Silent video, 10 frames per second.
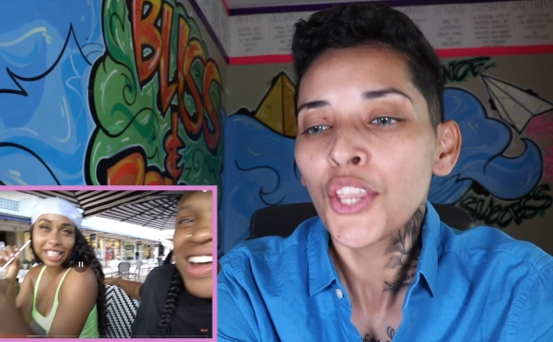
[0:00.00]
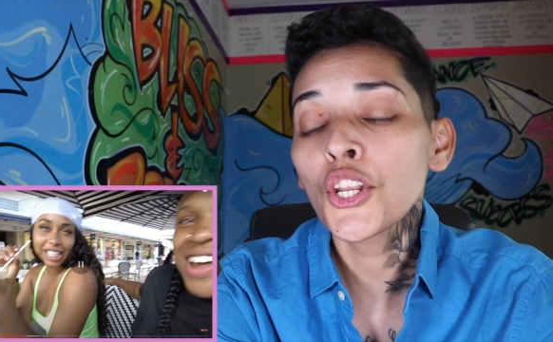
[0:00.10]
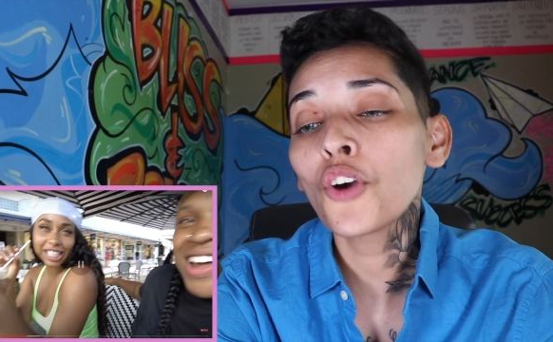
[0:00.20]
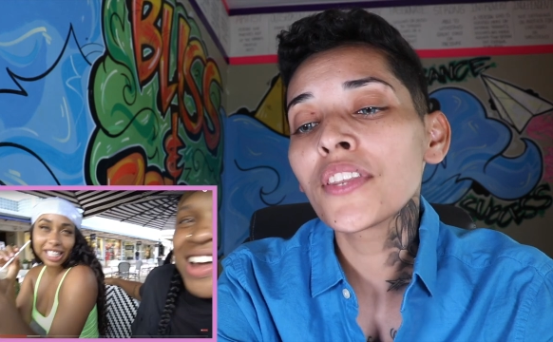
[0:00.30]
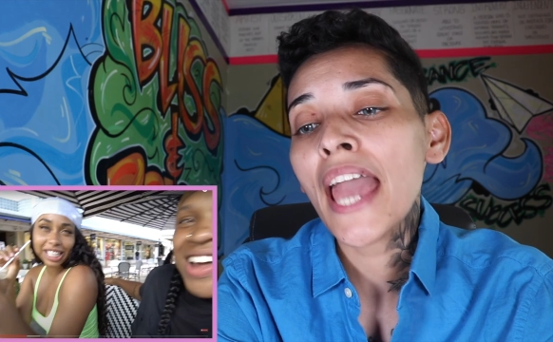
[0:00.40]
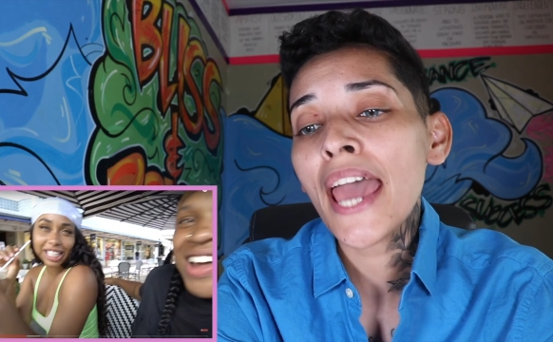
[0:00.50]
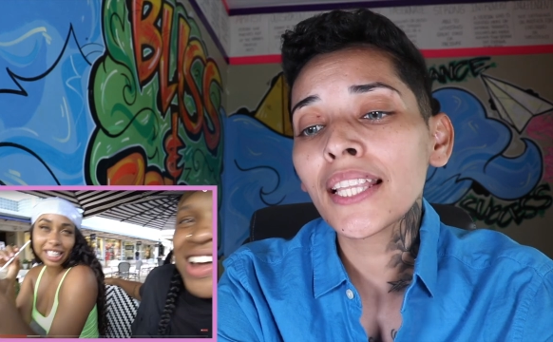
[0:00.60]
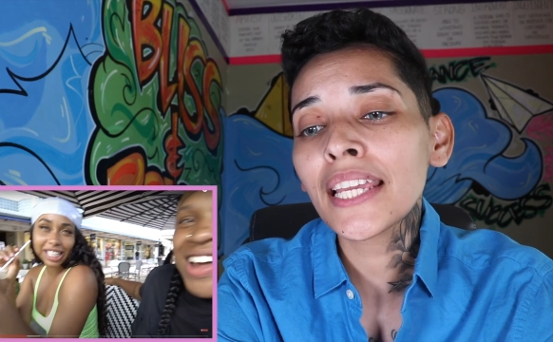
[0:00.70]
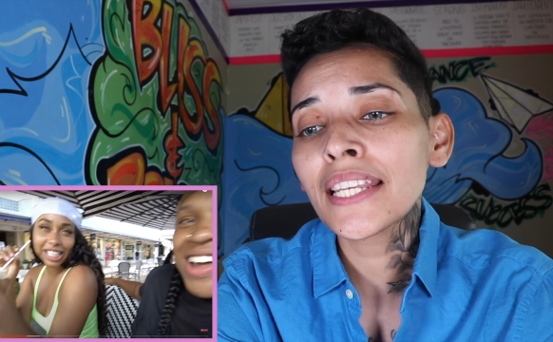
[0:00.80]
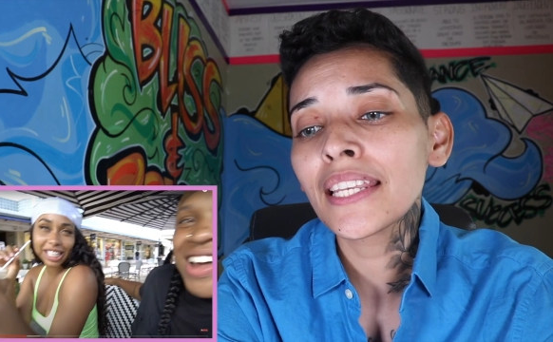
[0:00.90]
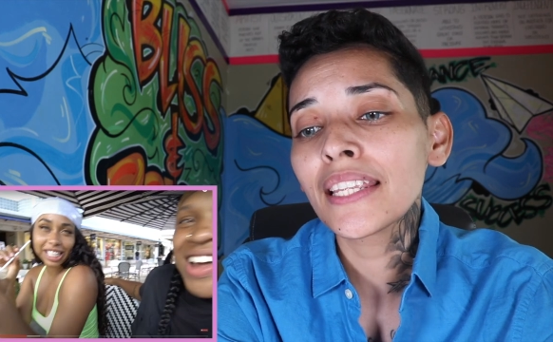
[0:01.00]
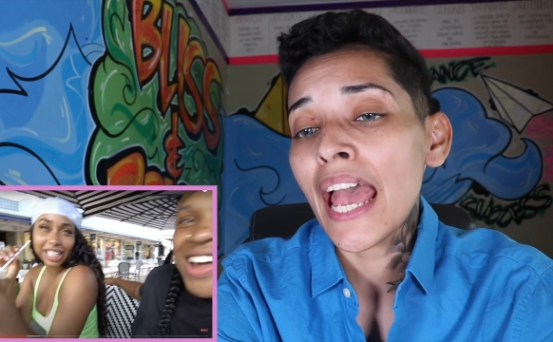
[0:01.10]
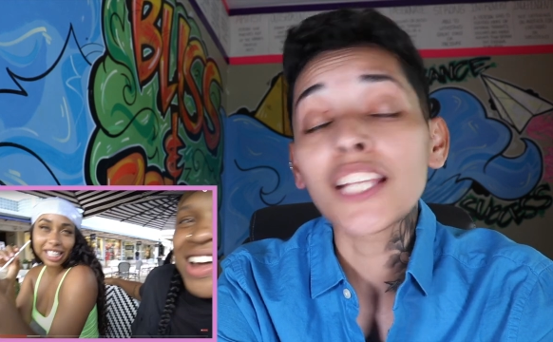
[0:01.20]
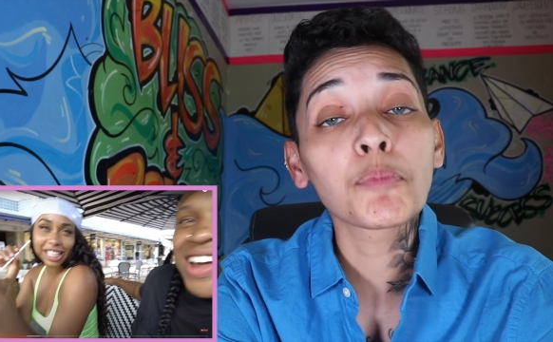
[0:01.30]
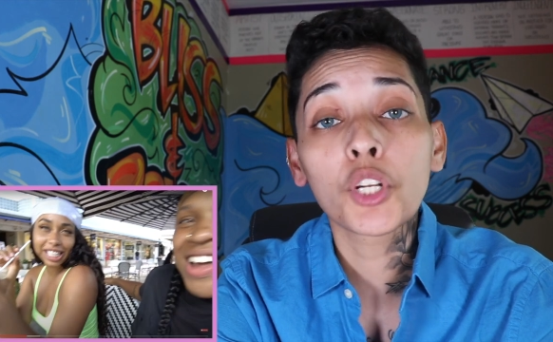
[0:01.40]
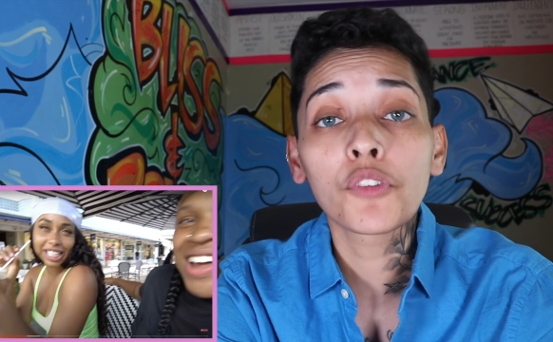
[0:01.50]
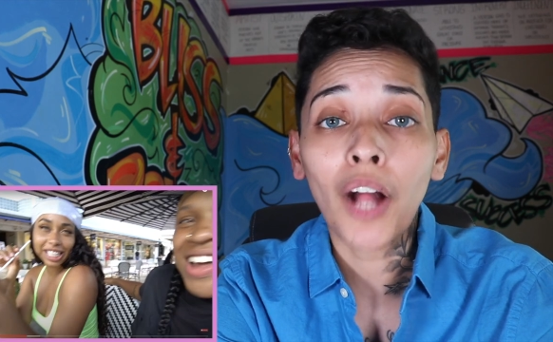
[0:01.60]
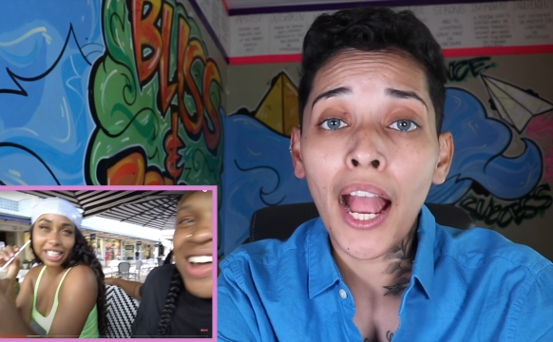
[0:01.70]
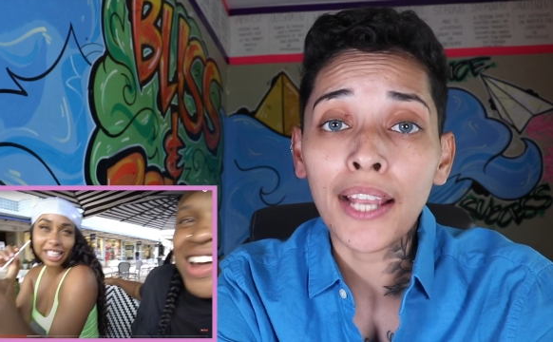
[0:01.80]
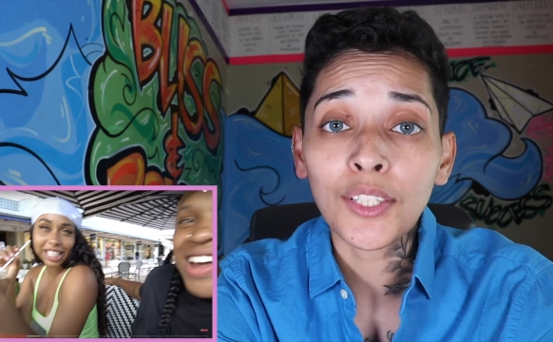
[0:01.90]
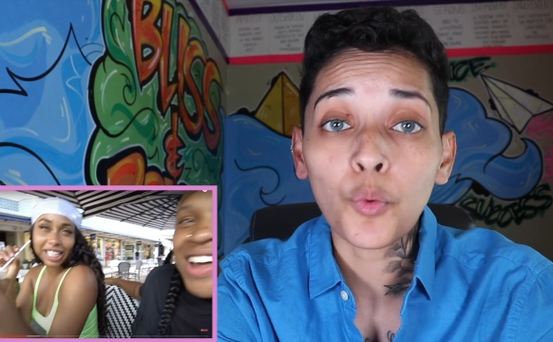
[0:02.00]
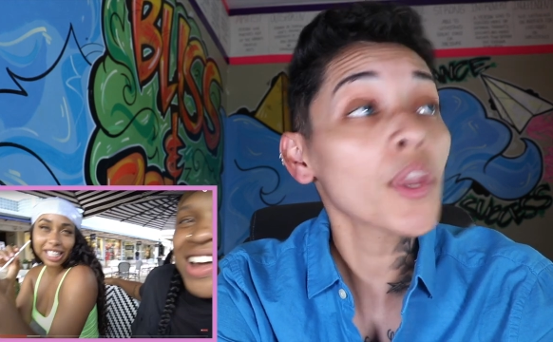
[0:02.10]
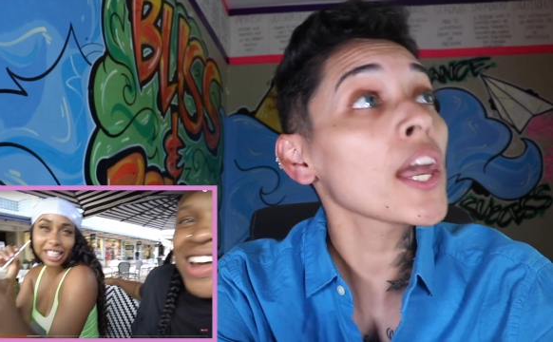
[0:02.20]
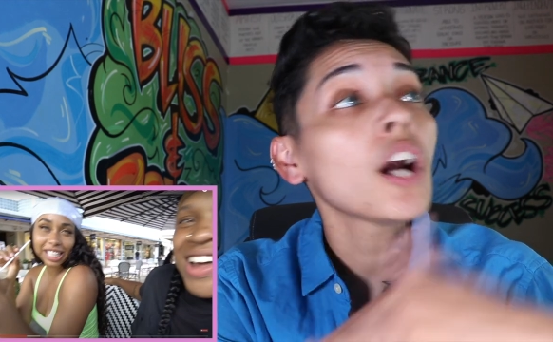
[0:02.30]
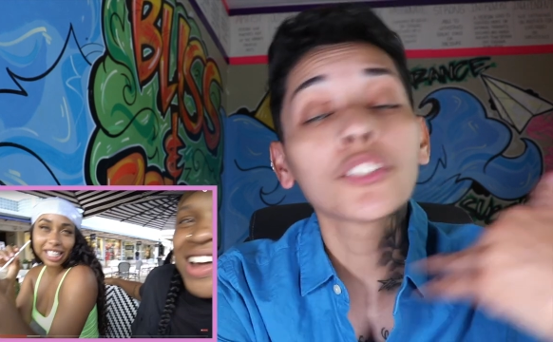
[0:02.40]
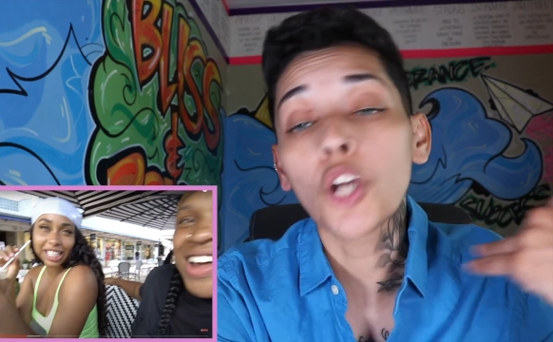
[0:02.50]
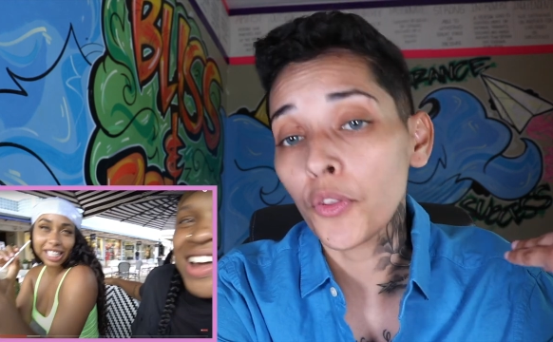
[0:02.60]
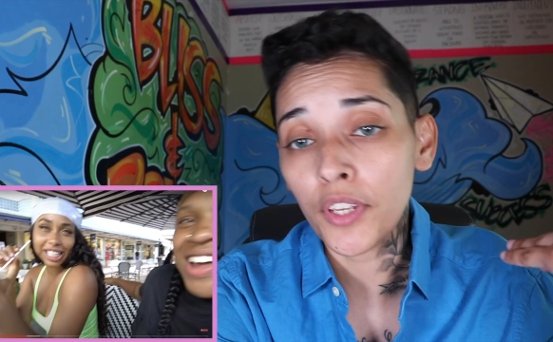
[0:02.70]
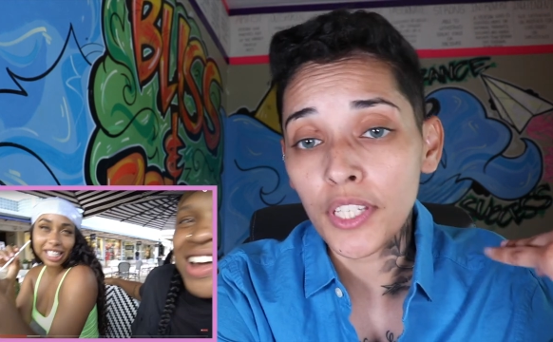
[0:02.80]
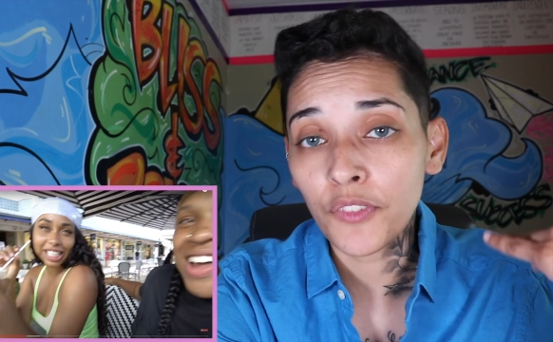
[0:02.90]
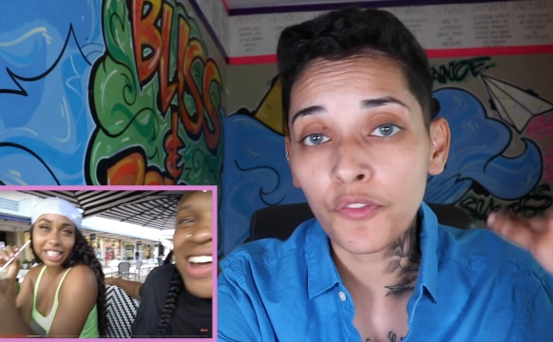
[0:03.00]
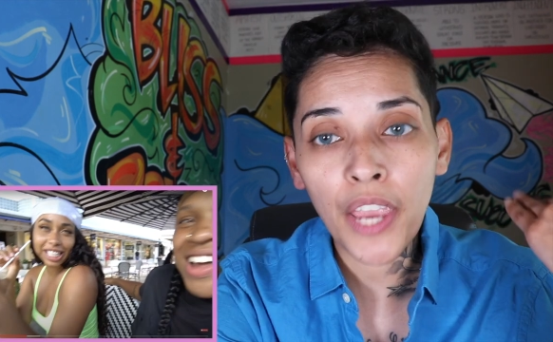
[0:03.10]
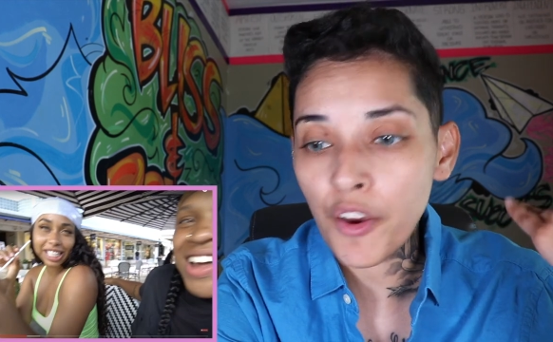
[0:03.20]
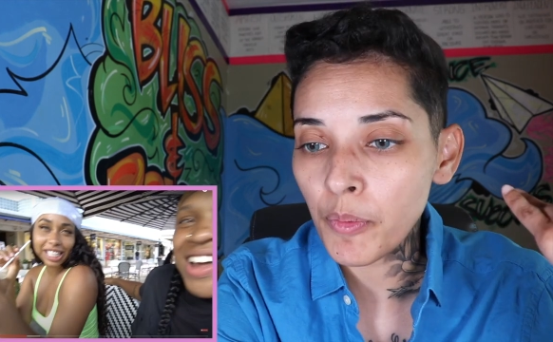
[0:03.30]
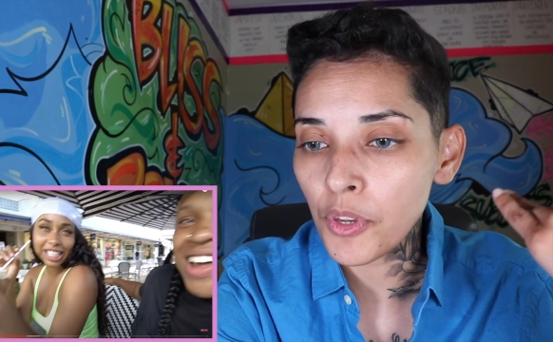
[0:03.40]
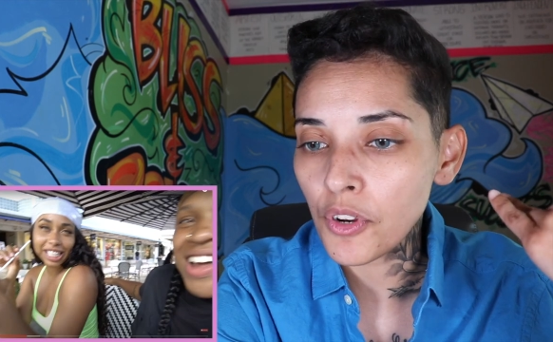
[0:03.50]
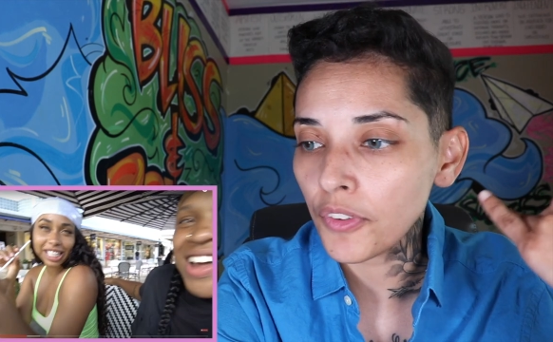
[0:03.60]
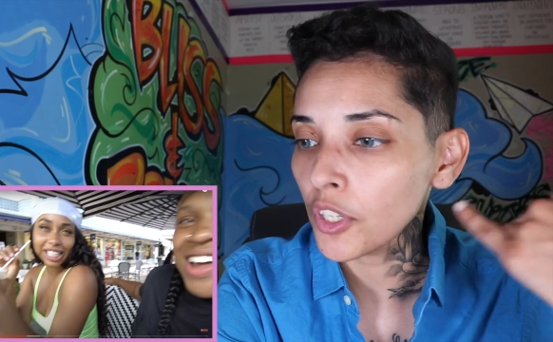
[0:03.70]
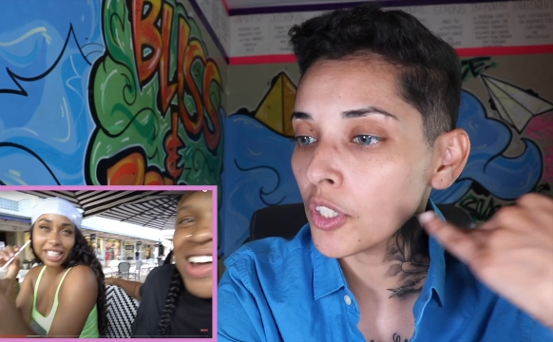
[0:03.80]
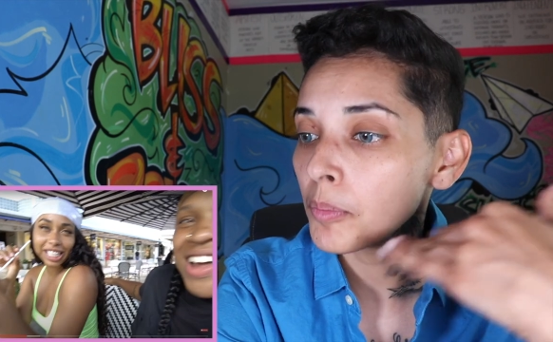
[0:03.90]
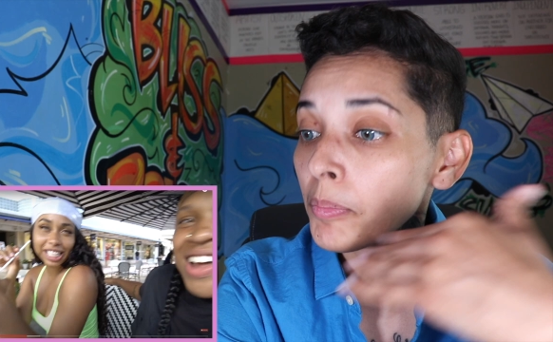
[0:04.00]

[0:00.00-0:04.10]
Speaker 1: You know, Natalie has beautiful eyes. We all know this. Very beautiful.